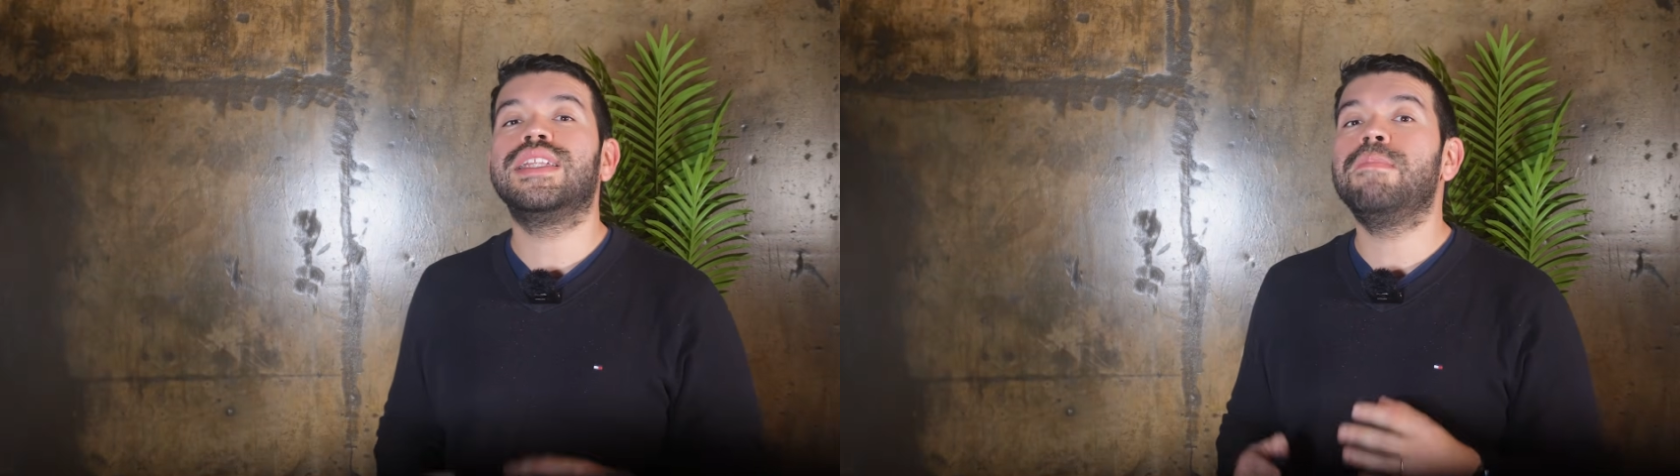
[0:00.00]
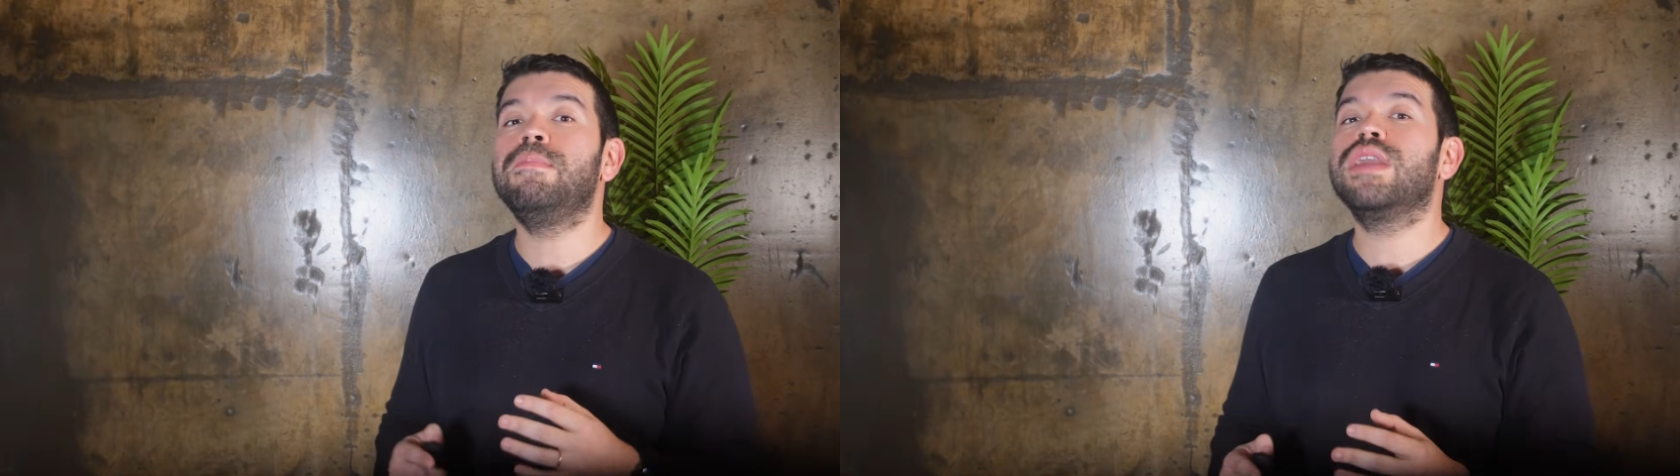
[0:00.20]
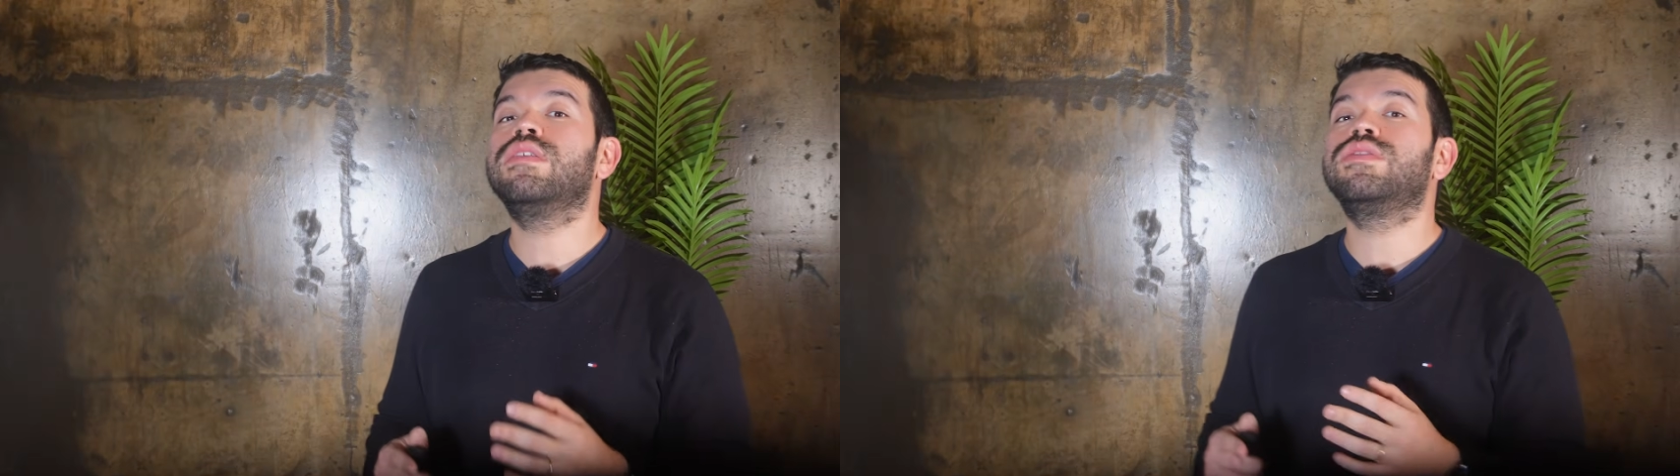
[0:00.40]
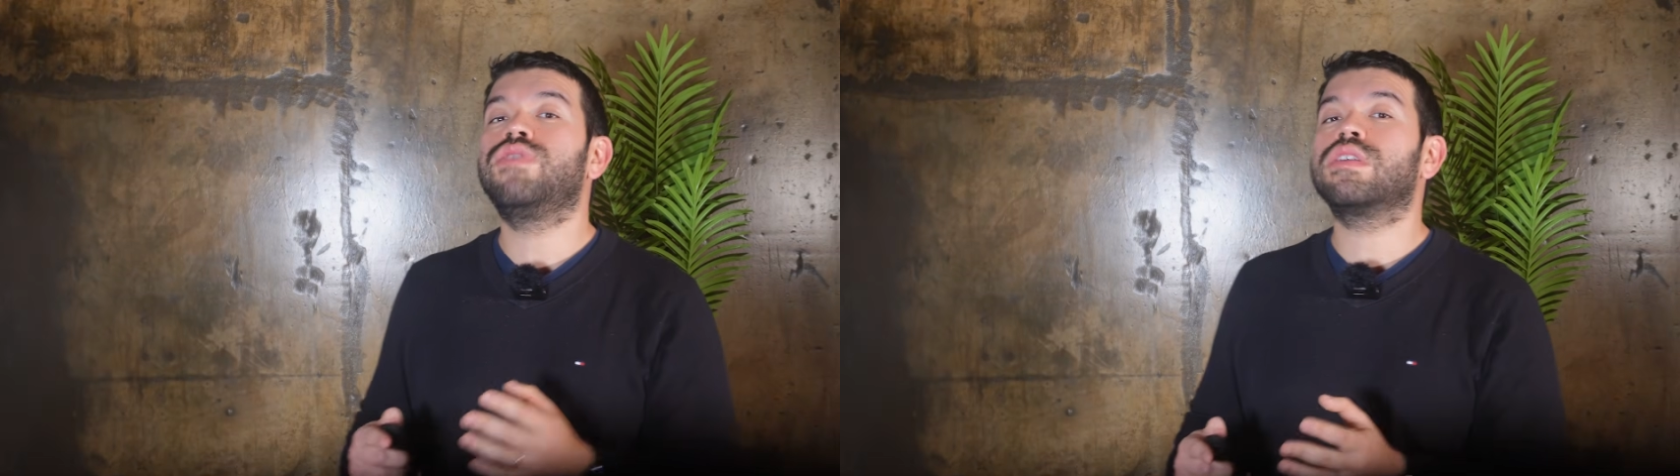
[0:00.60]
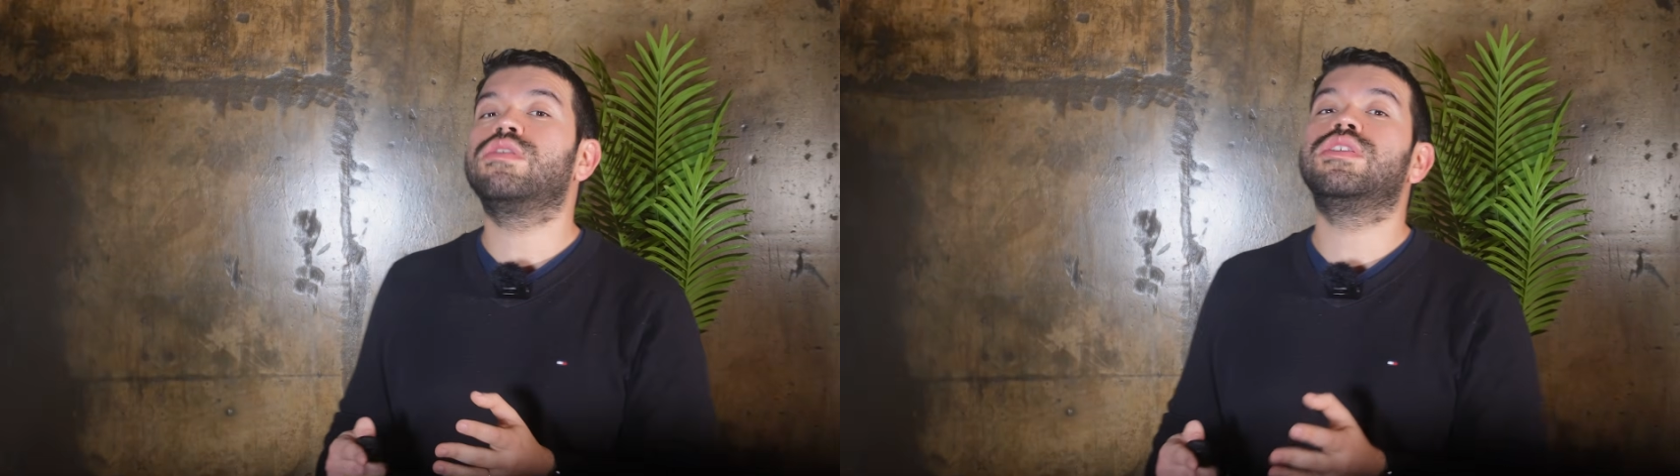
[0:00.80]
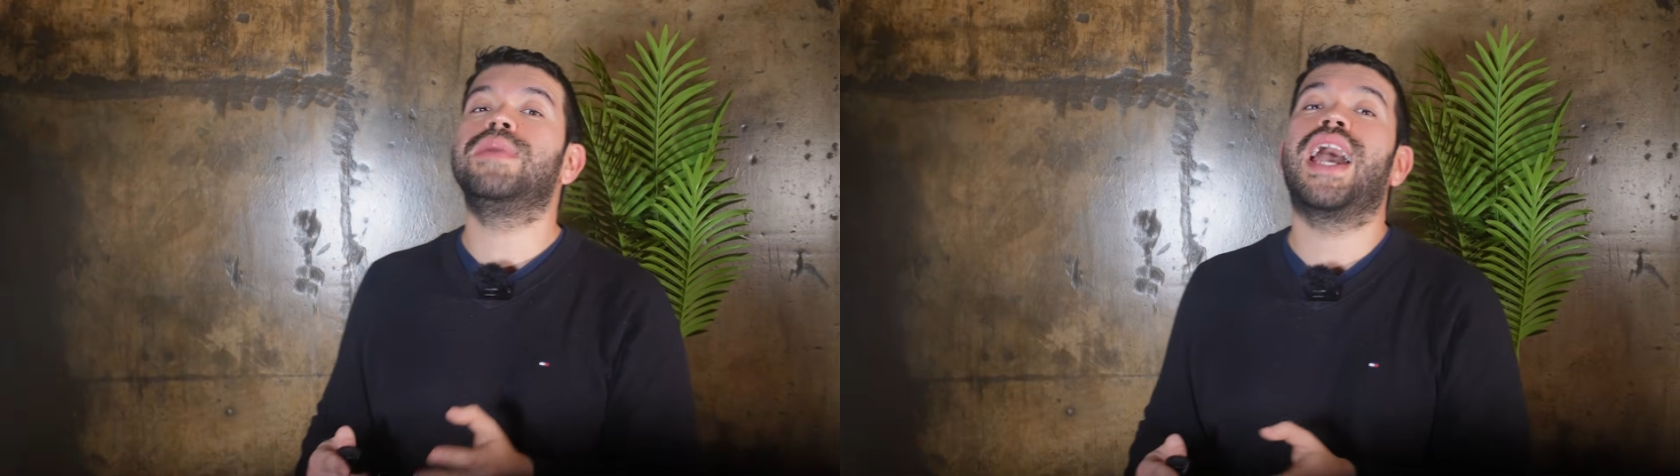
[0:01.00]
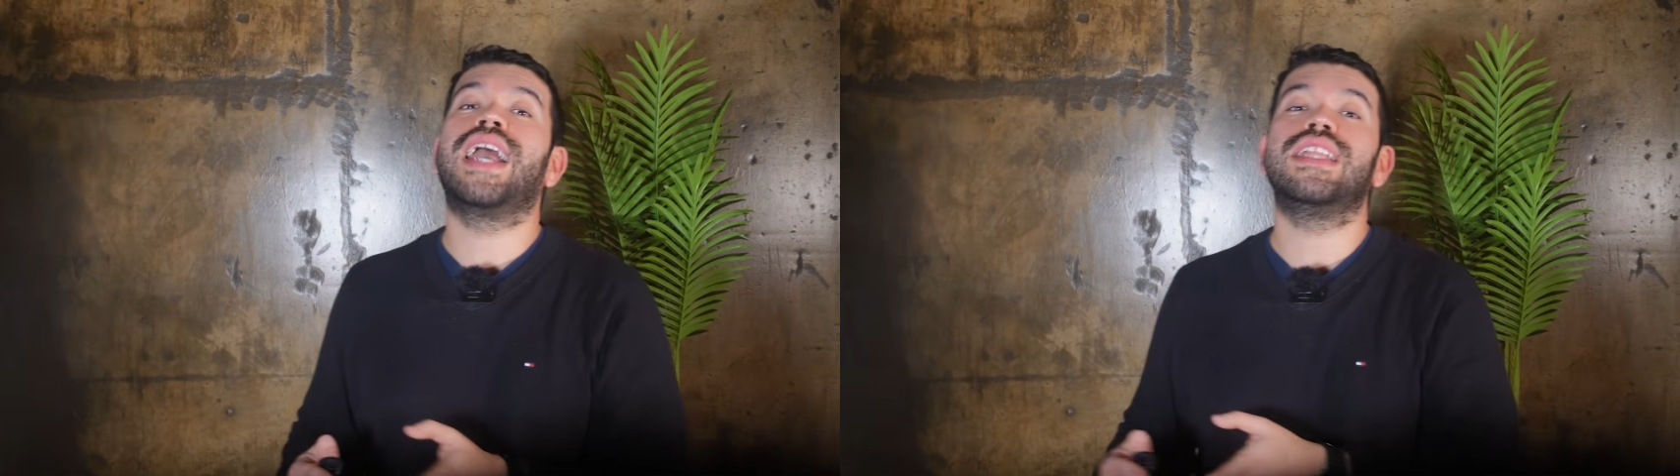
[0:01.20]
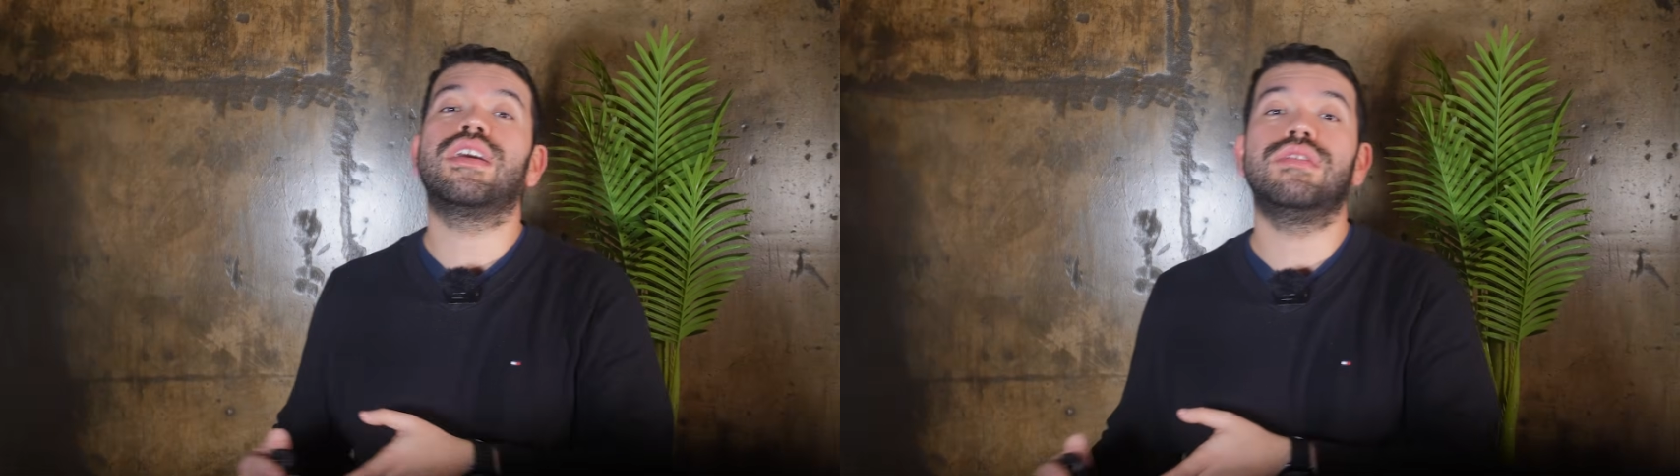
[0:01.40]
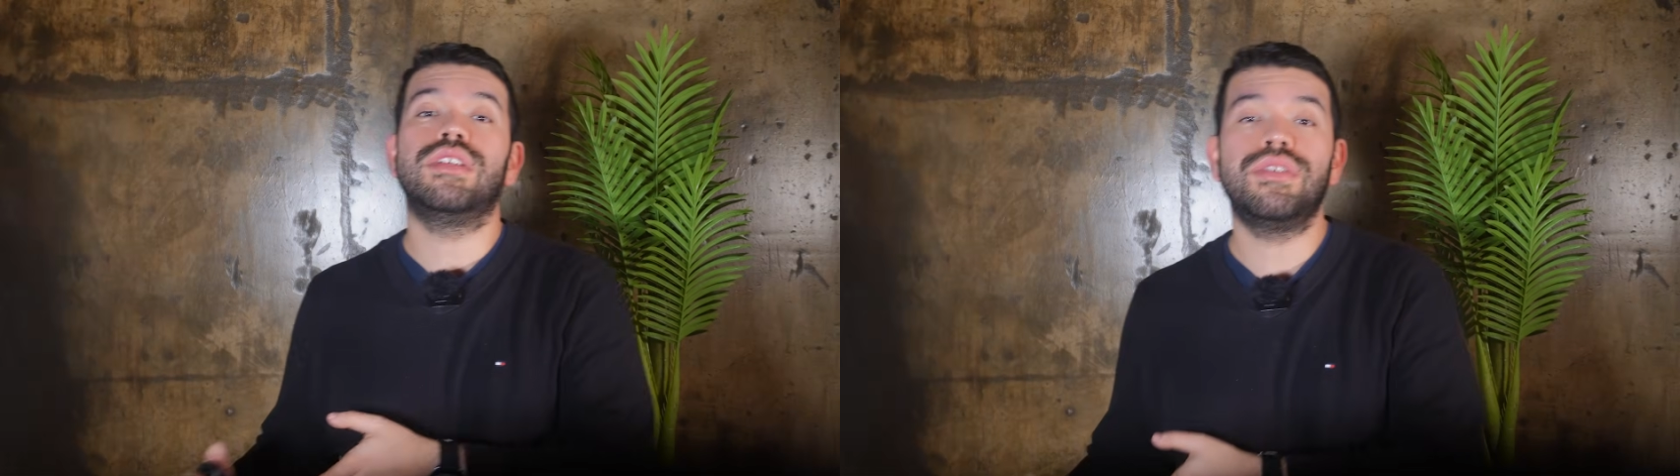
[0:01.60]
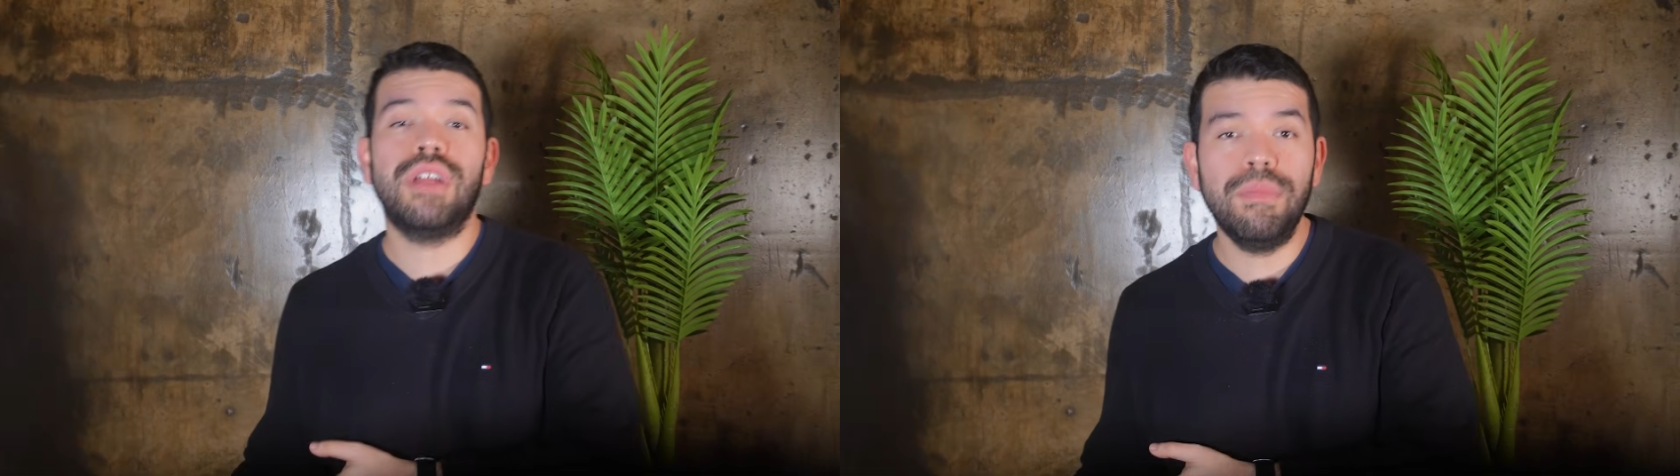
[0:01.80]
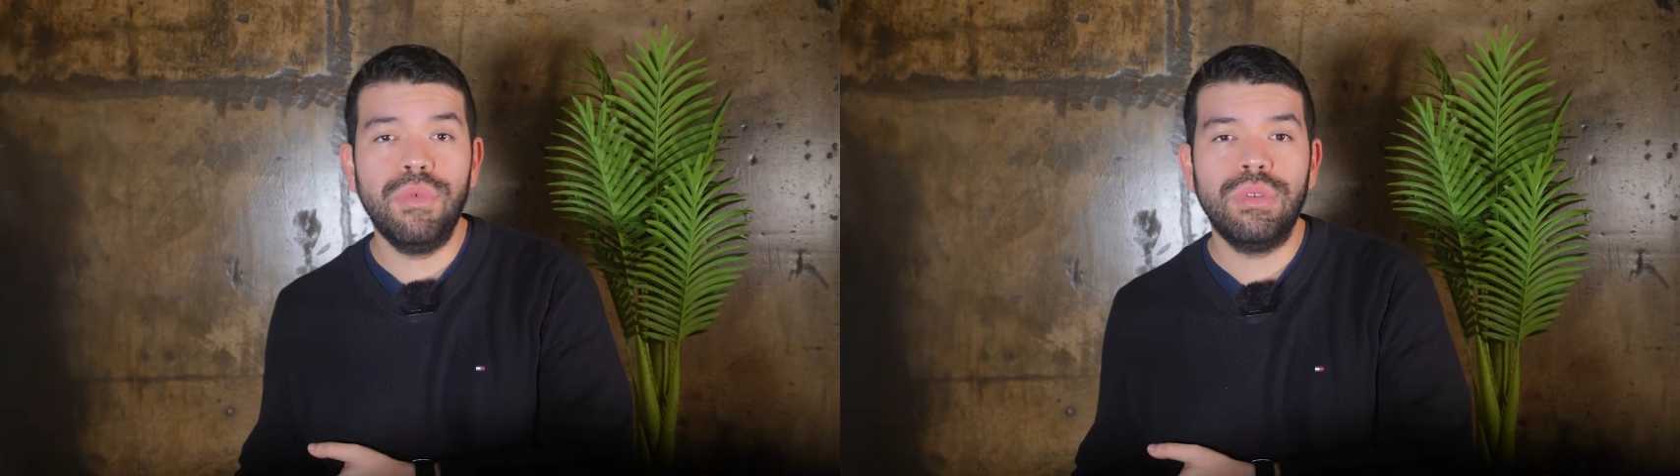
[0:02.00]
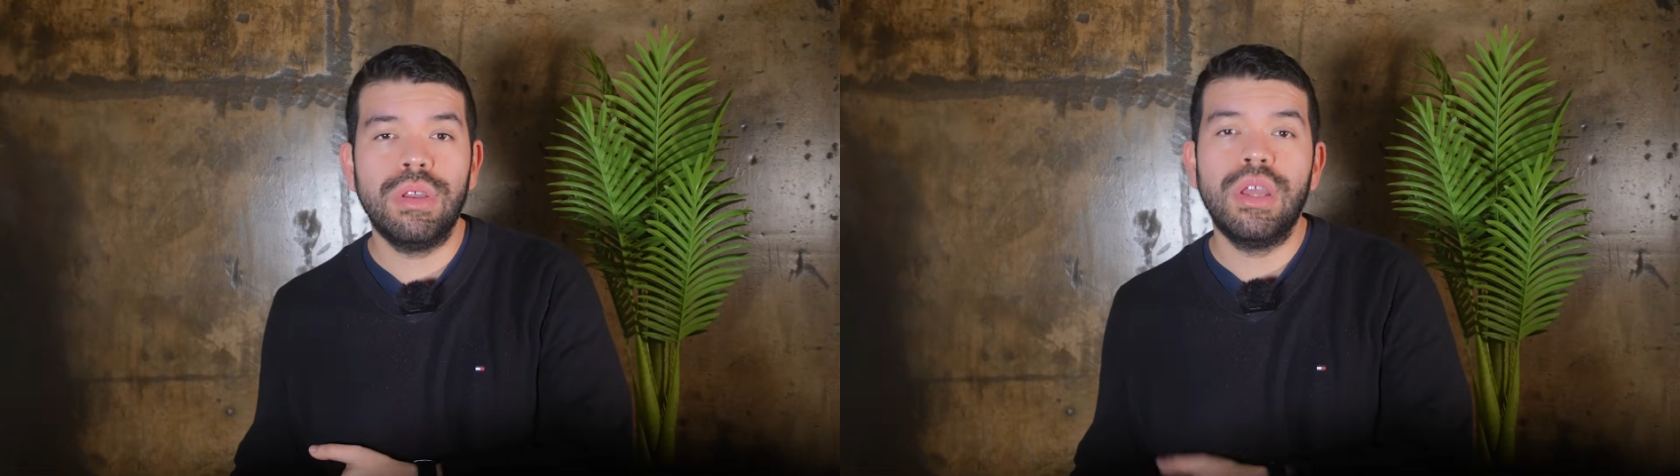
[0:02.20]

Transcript: the bigger structures behind the conditional mood,